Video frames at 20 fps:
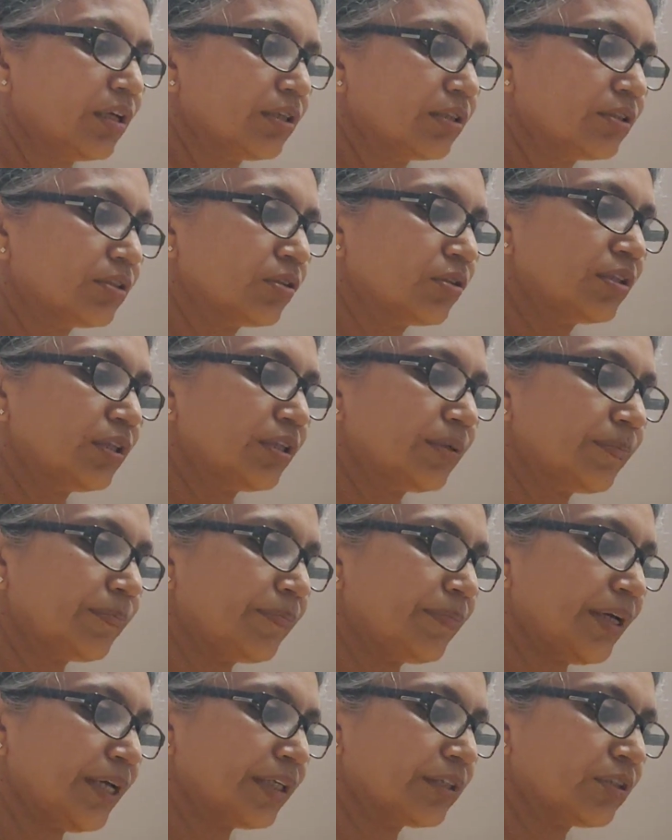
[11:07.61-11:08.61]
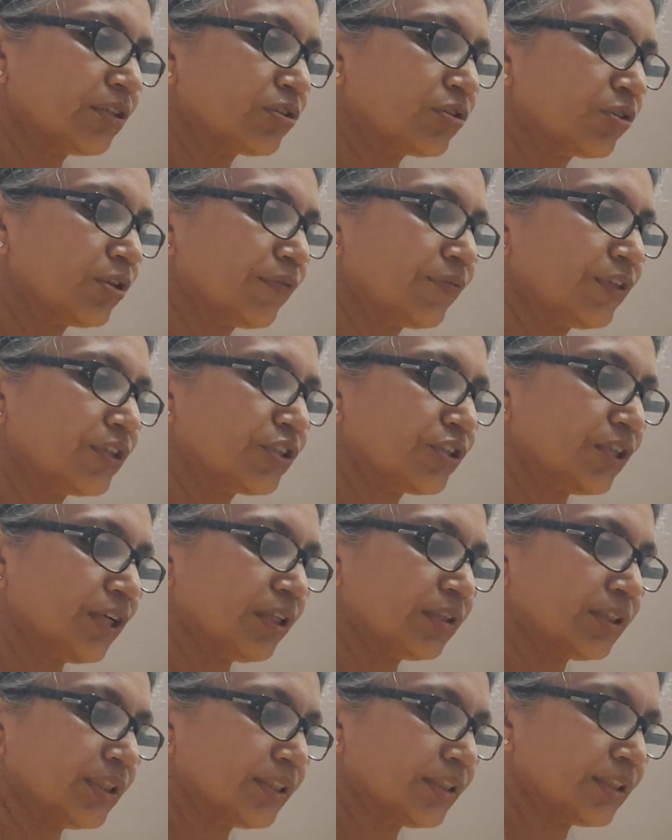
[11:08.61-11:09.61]
So the magnitude of the
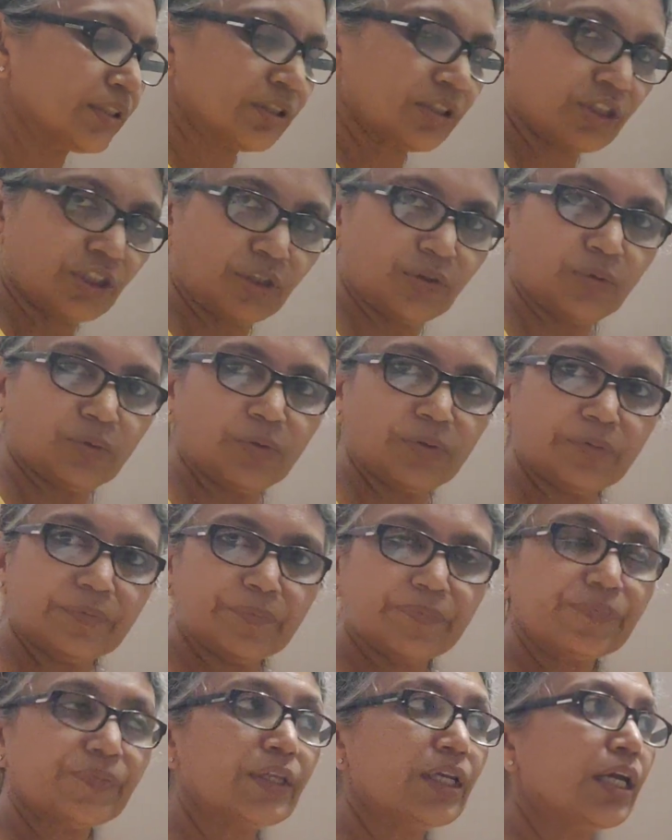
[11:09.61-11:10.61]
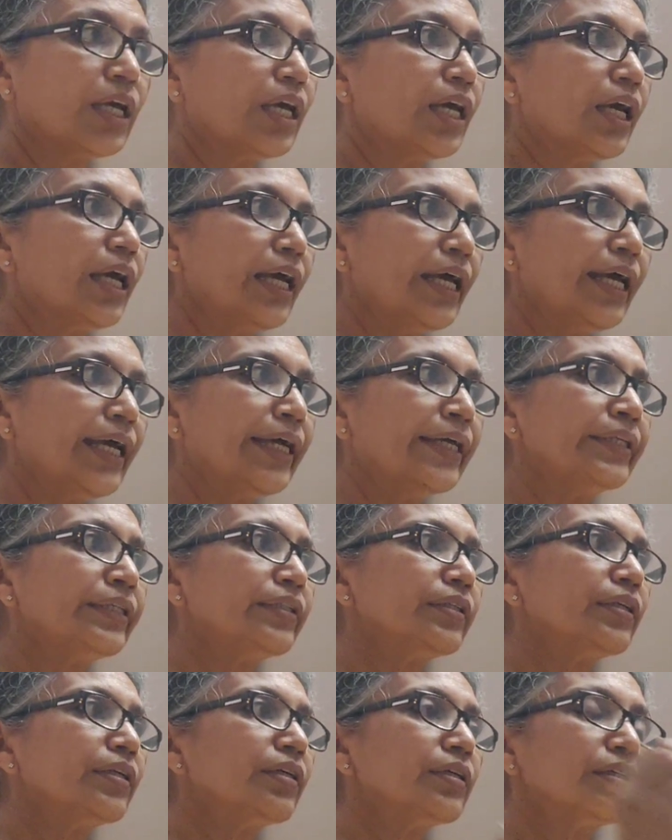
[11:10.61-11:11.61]
charge is q,
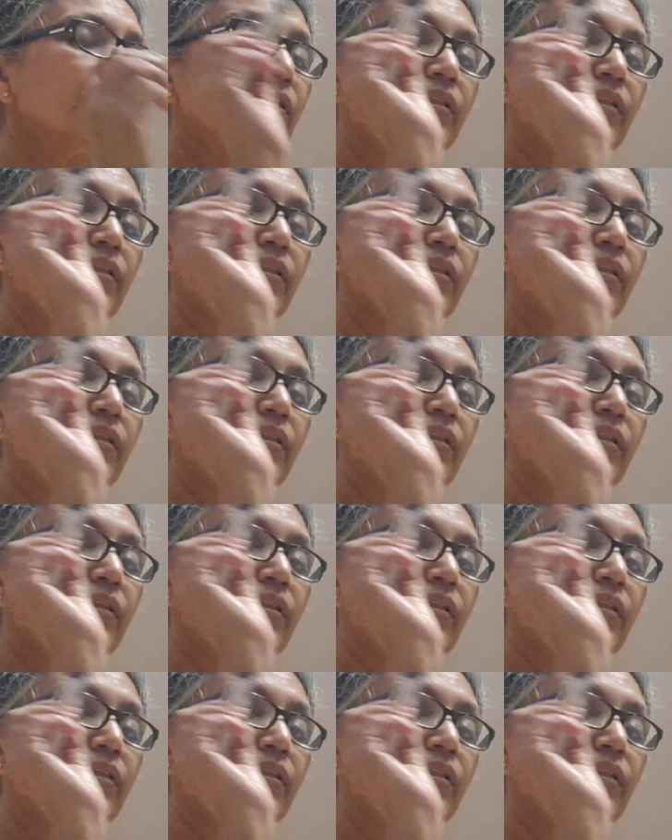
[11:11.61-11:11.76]
and